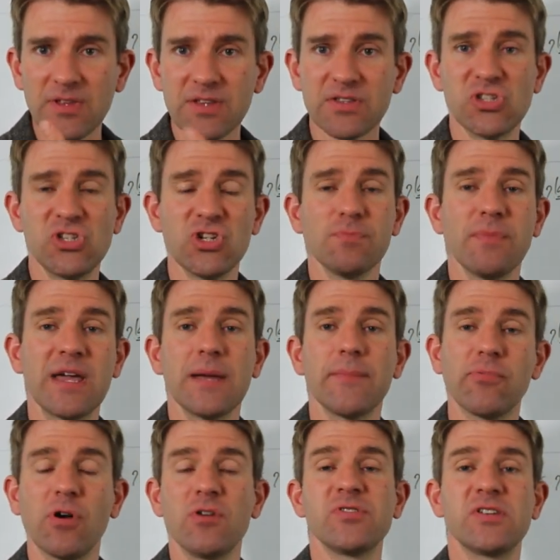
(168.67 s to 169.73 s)

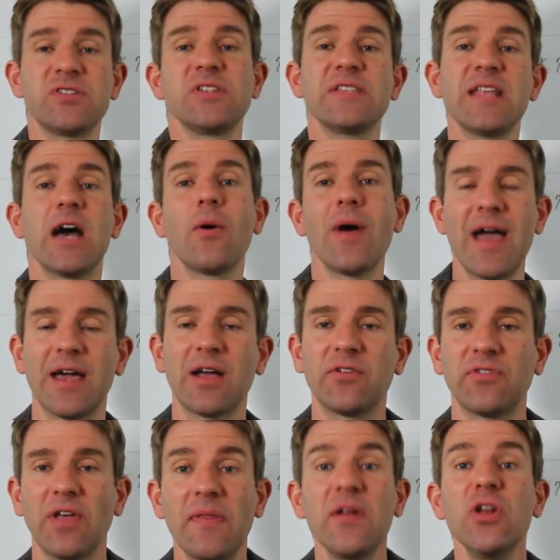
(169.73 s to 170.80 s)
decision-making process is now
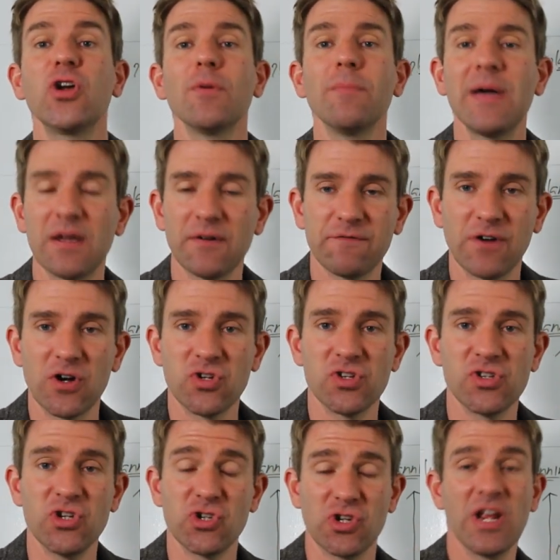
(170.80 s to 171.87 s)
X, and then you can make a fresh
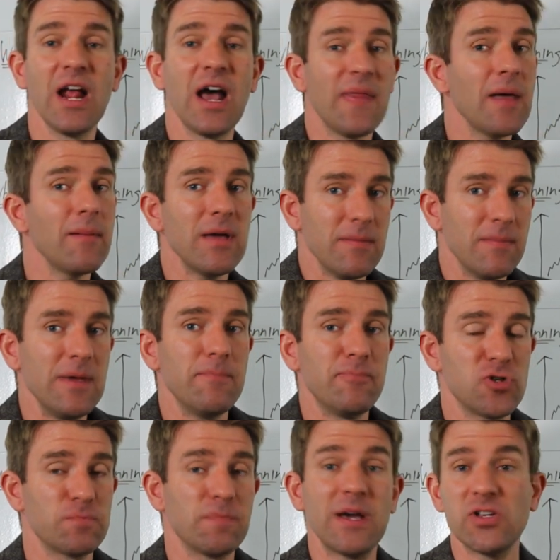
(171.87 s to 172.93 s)
decision. And that may be
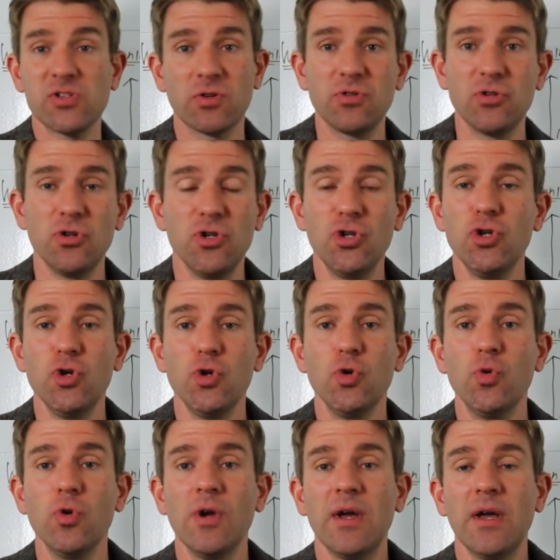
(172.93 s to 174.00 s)
just based on
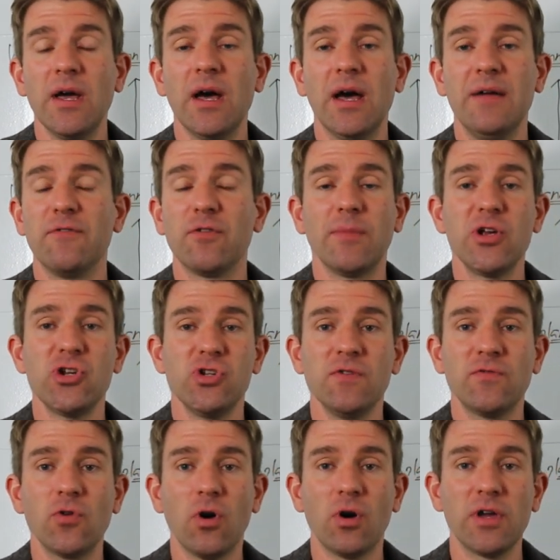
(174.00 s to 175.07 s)
new uh, information
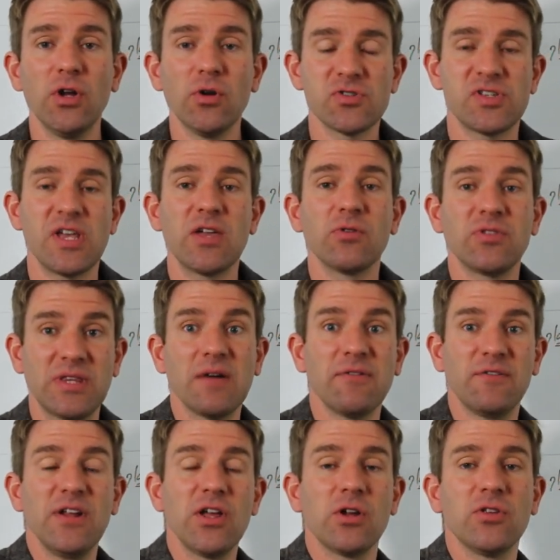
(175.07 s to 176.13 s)
you've got. You're not saying you're
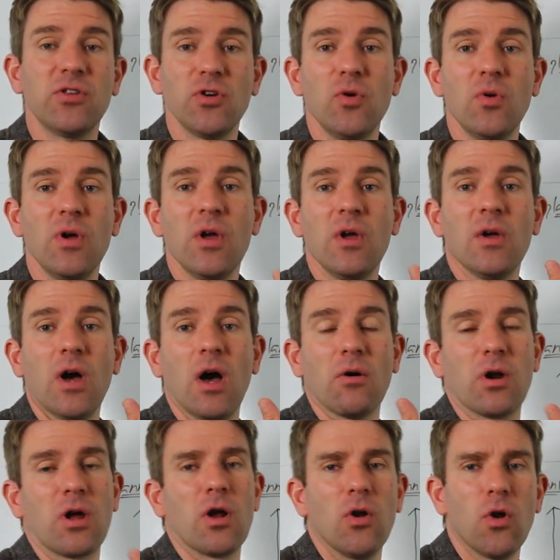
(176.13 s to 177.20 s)
definitely going to do, I'm
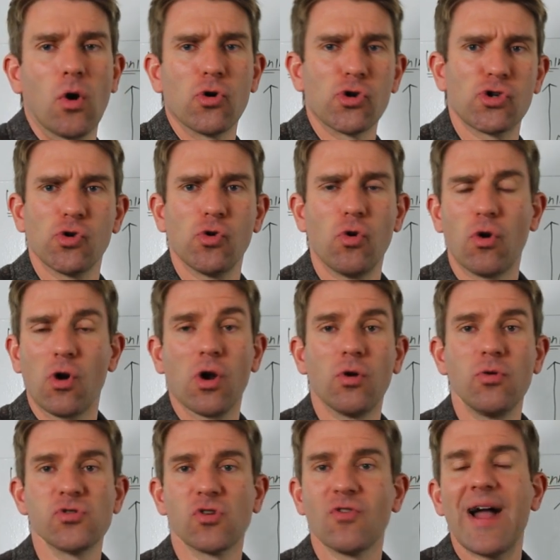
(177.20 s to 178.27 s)
going to go long or short or
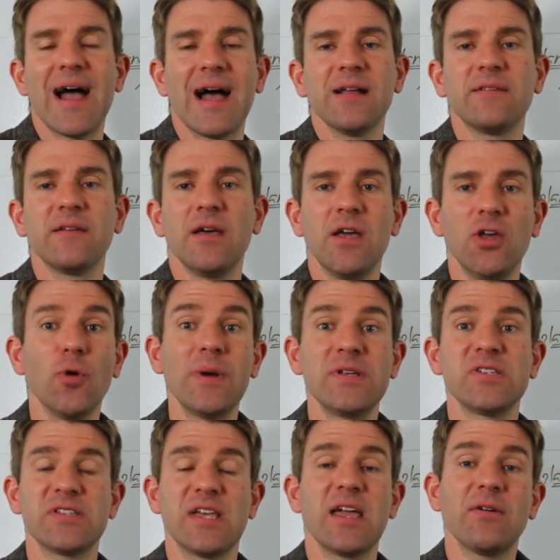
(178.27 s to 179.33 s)
close or add. You're
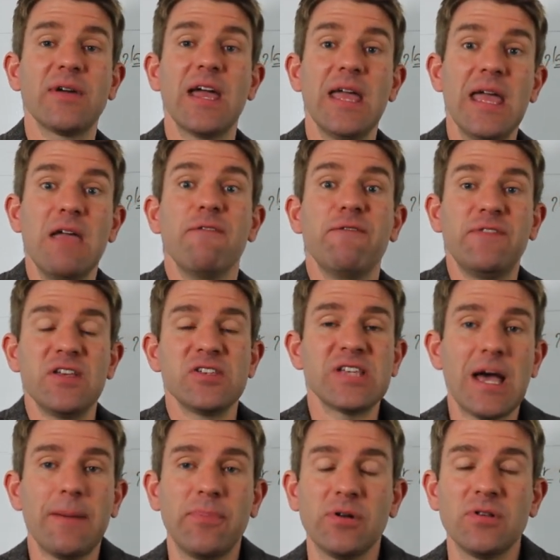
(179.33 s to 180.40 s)
basically saying, okay, if this
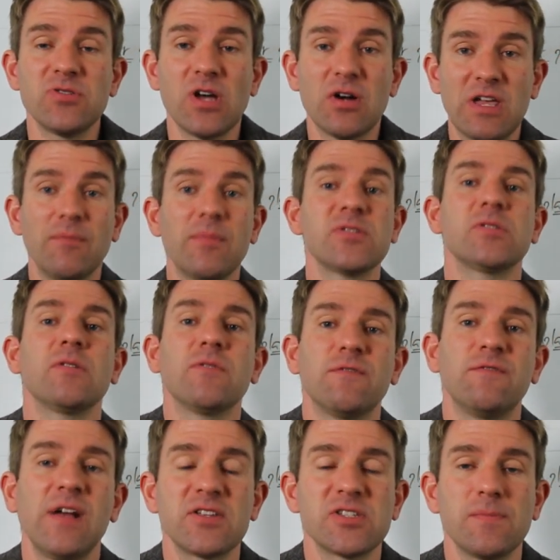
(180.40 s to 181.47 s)
happens, I'll give myself the
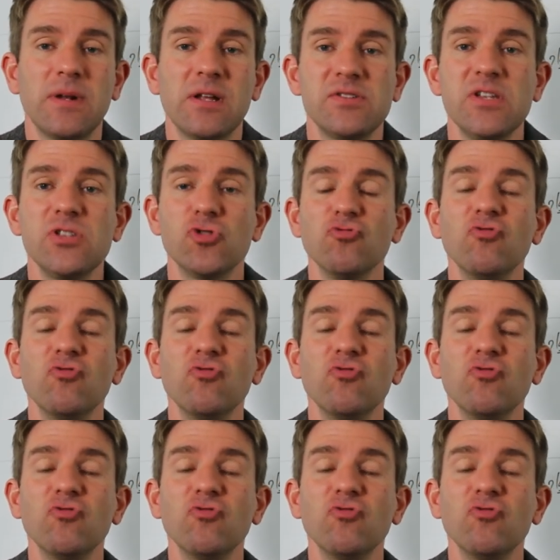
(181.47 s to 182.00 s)
flexibility to